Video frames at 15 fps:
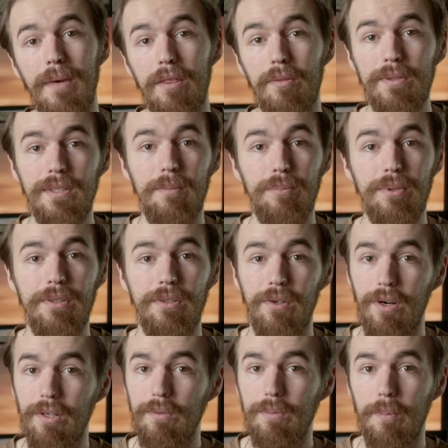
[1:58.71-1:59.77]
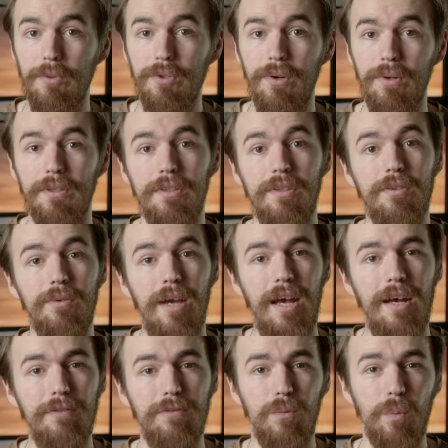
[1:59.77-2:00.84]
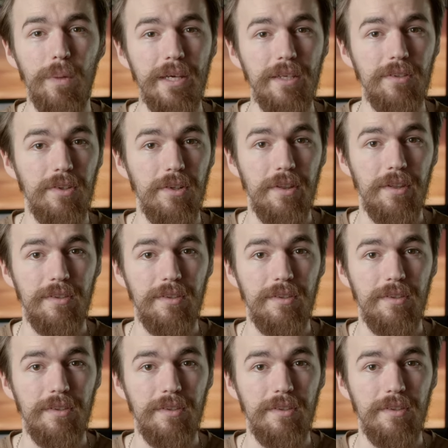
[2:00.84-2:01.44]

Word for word: my 3D printed hot swap sockets to have wings on